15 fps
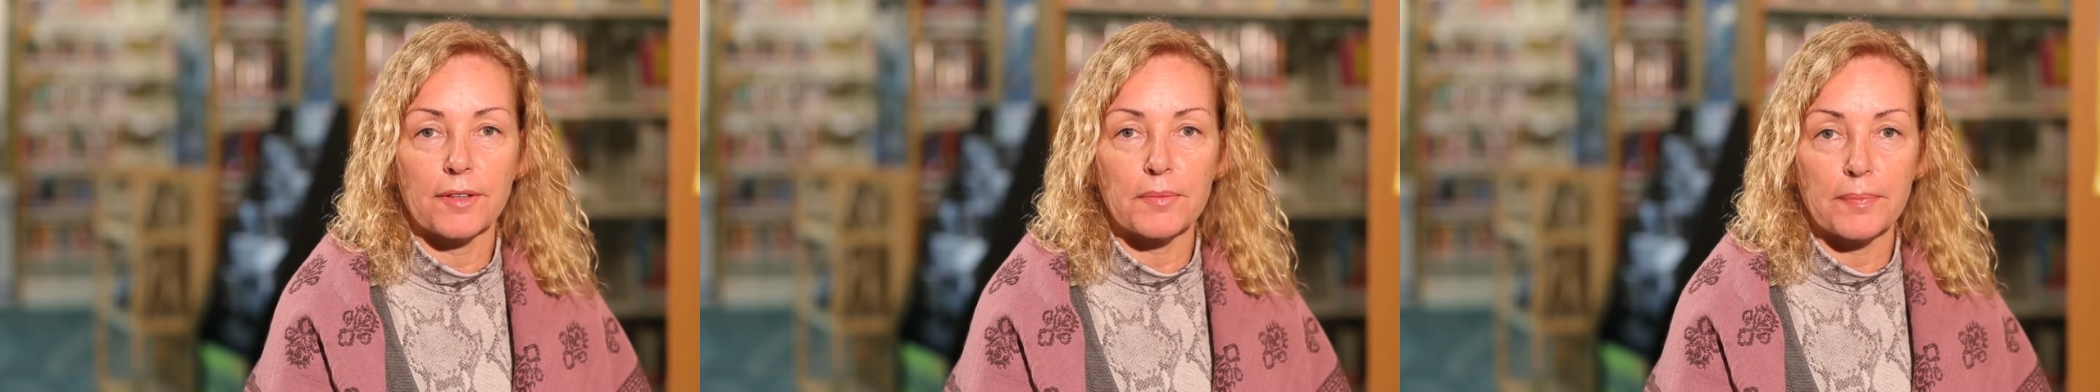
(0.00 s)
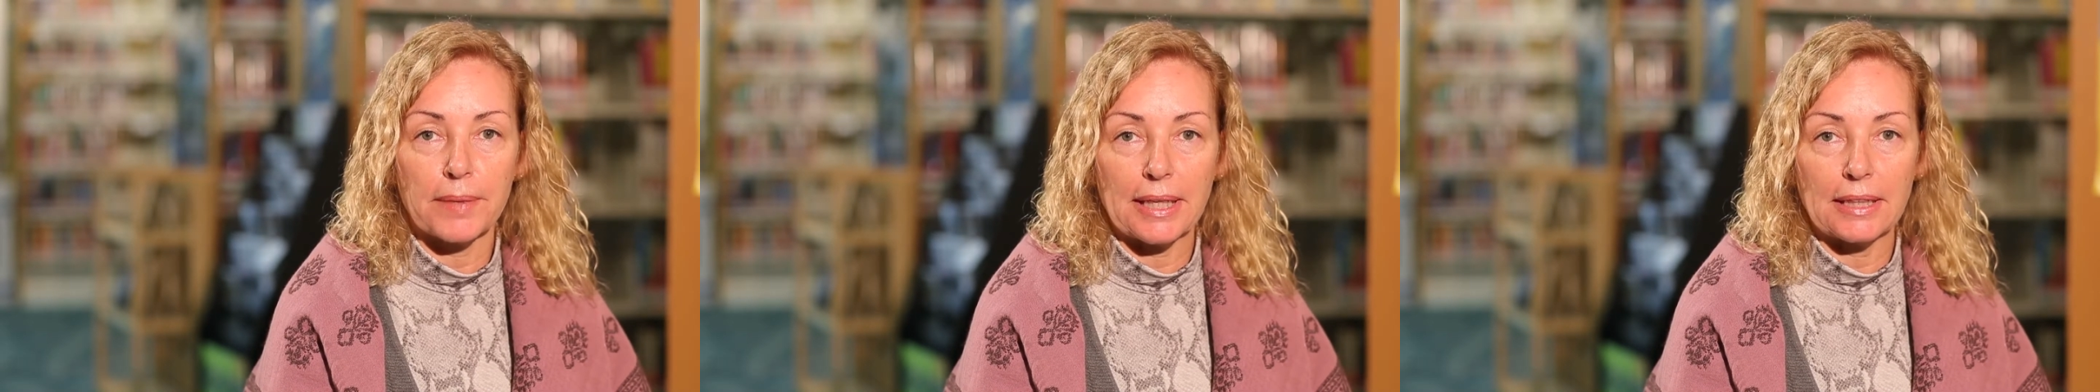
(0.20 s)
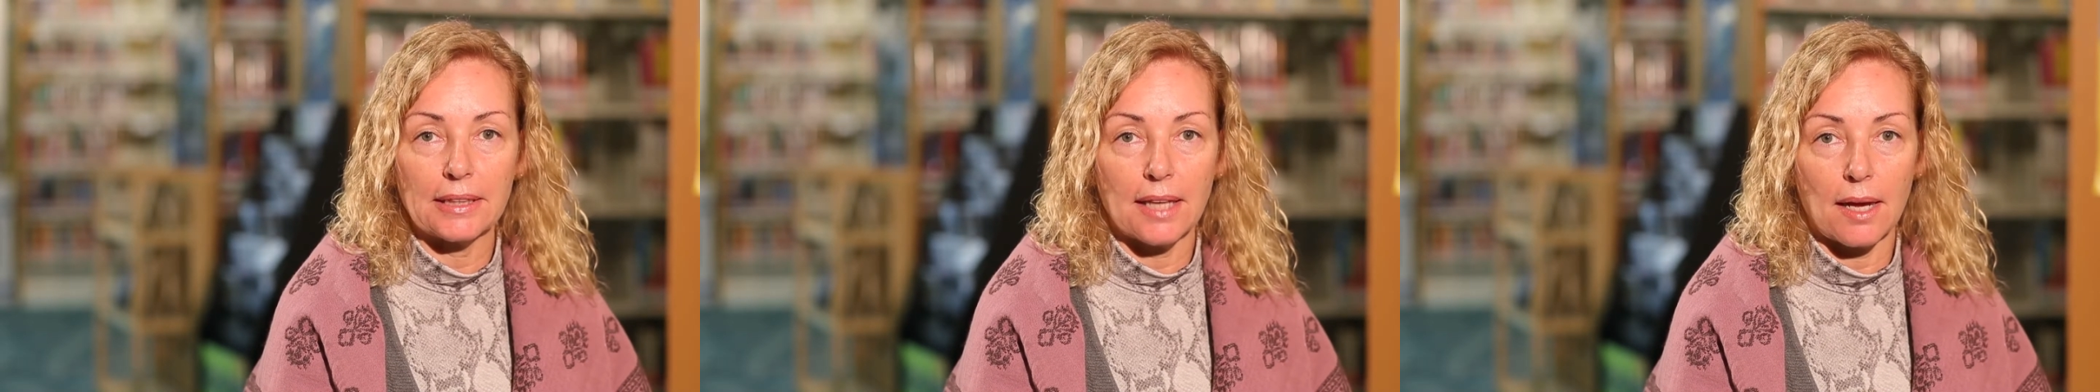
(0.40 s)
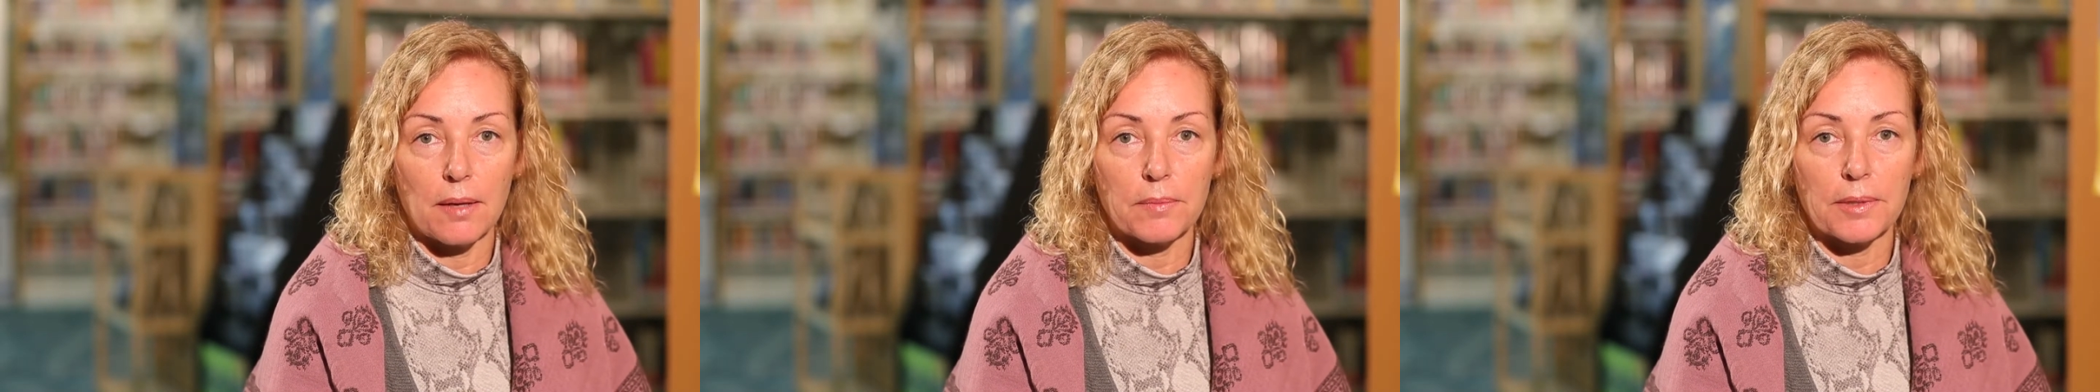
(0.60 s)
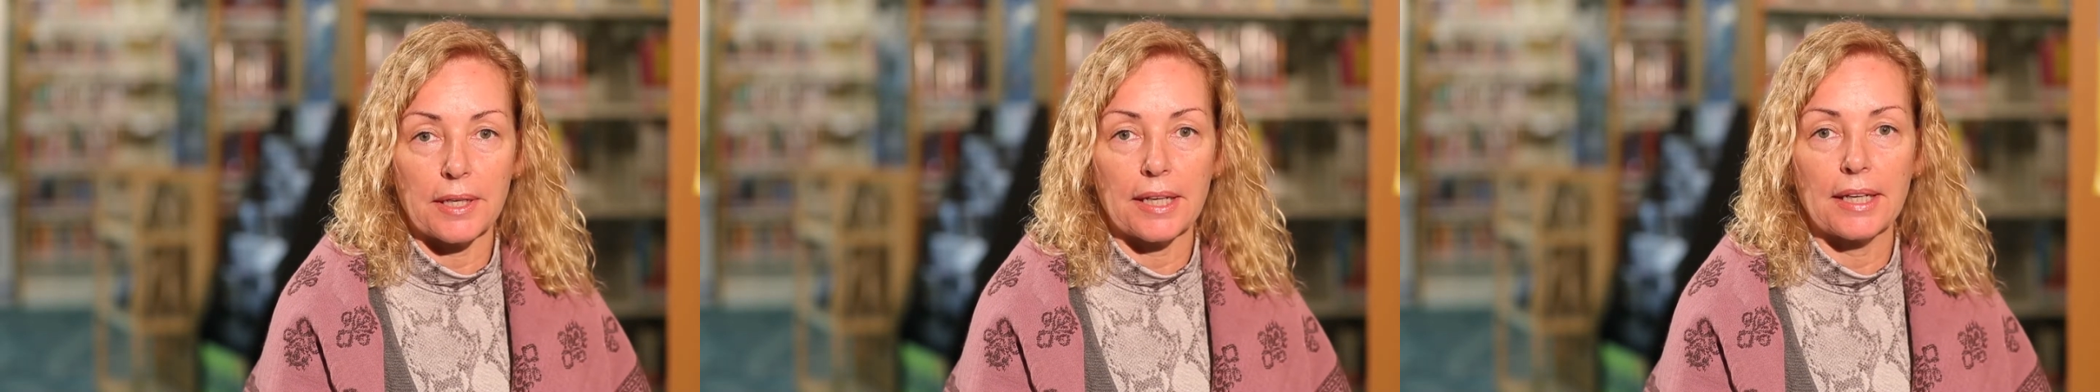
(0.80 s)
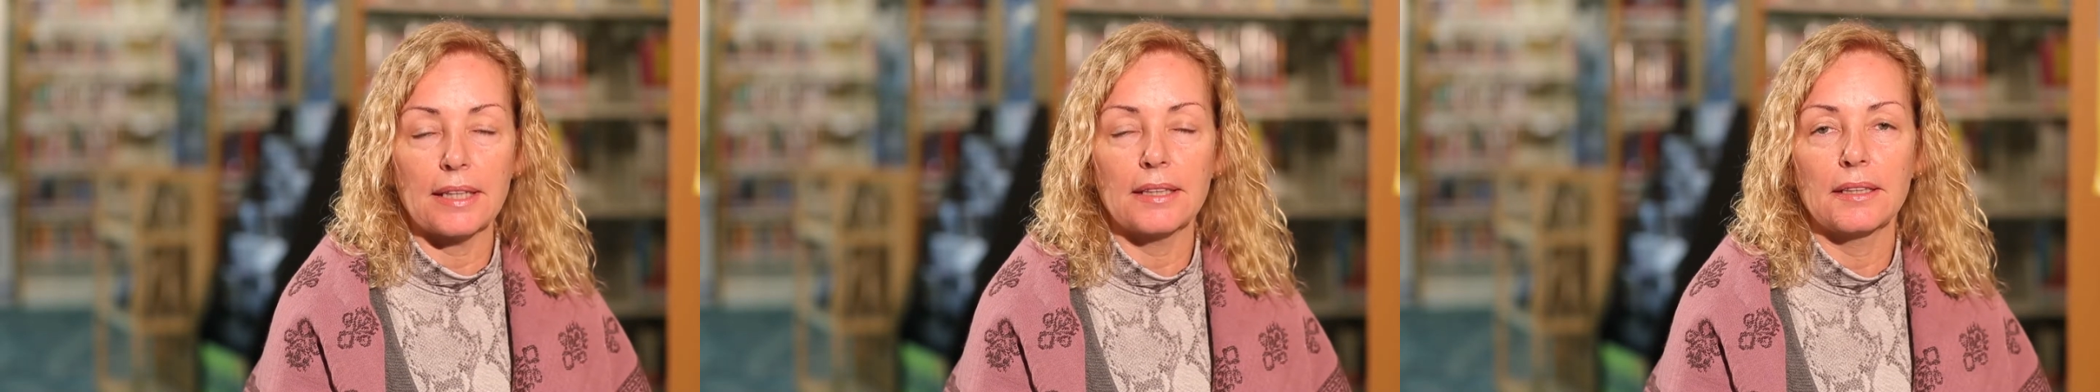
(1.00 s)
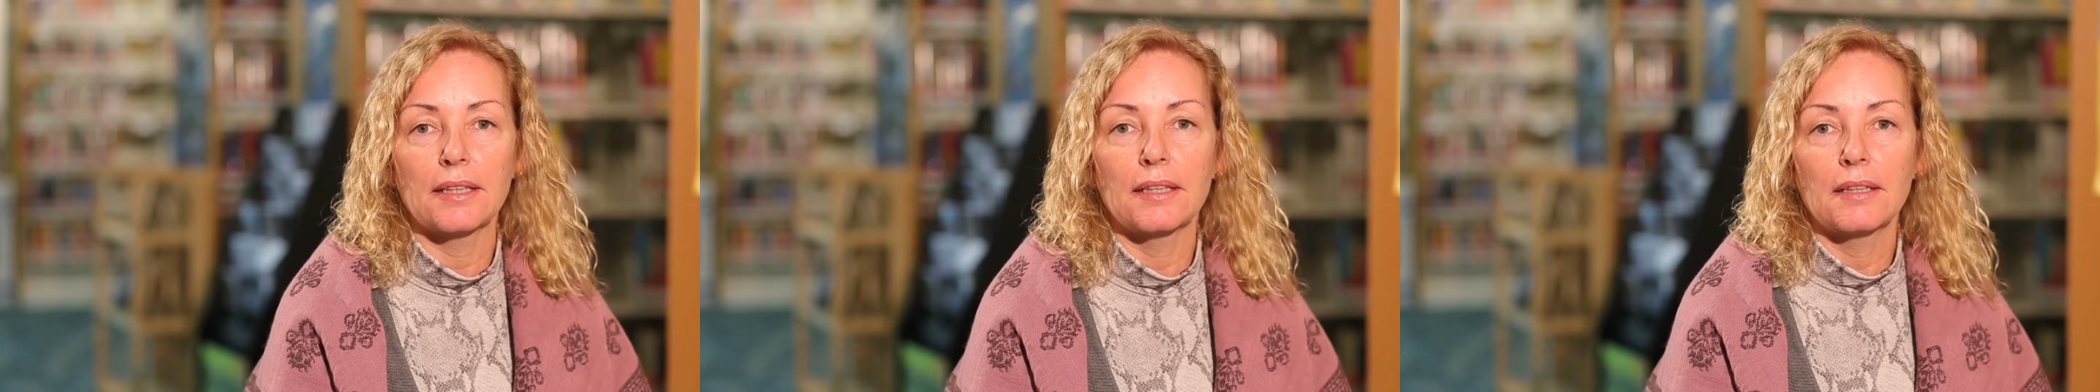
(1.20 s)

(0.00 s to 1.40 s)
foot main library,